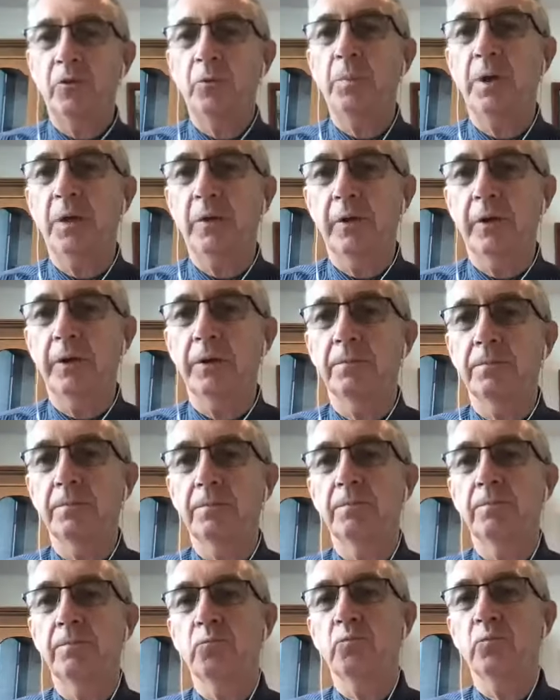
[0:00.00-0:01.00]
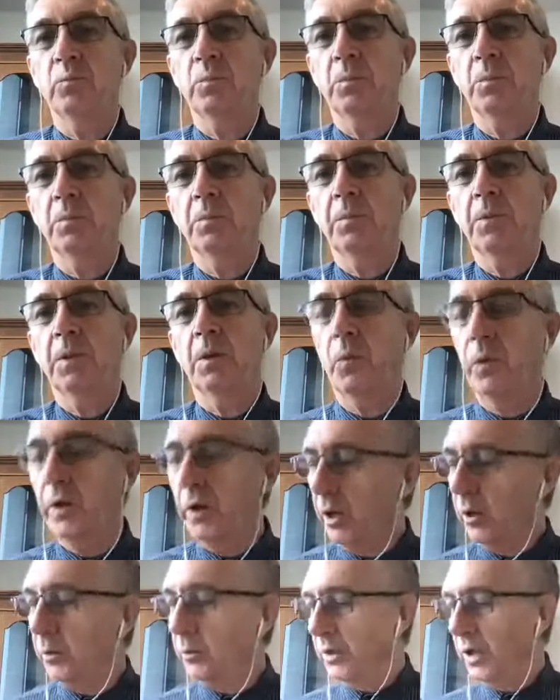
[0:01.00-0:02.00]
period. What
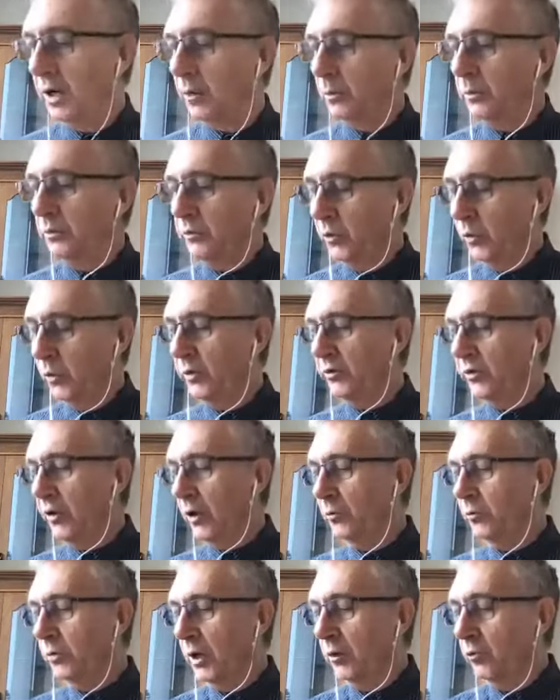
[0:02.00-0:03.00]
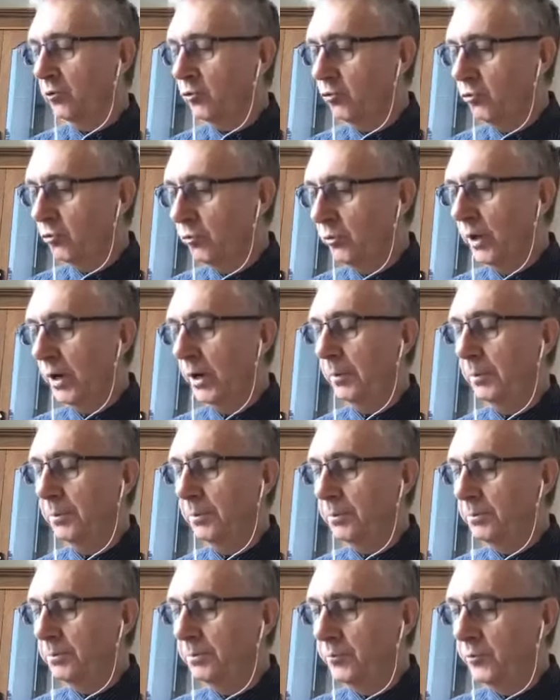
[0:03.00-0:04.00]
I will do is I'll
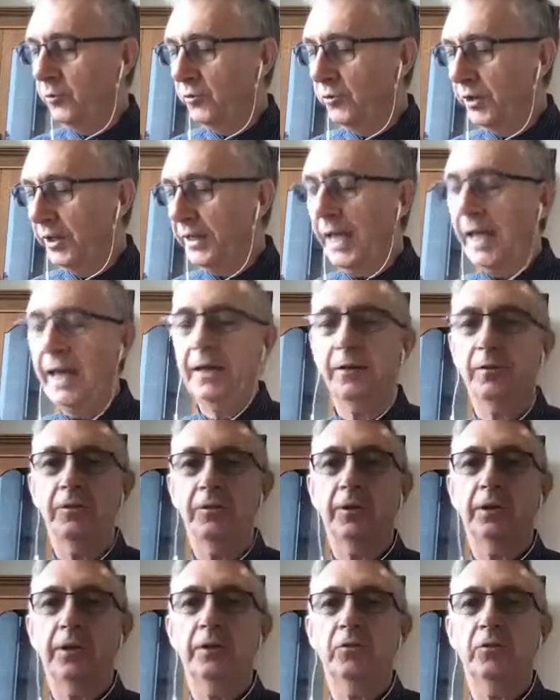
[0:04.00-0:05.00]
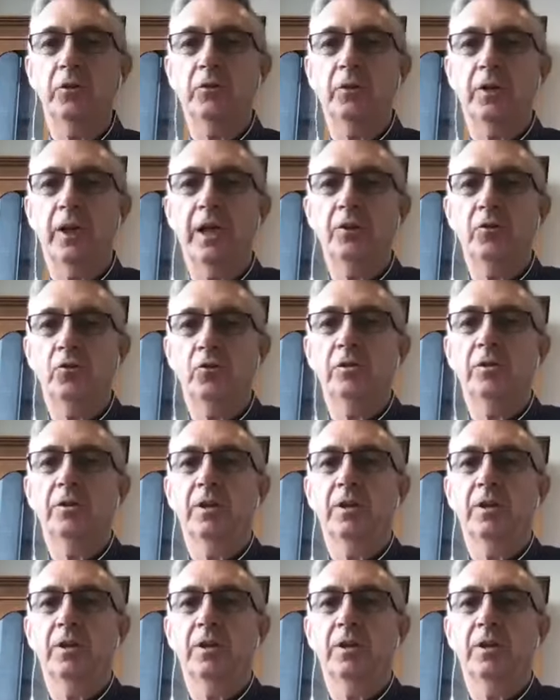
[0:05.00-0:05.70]
dig out of the legislation.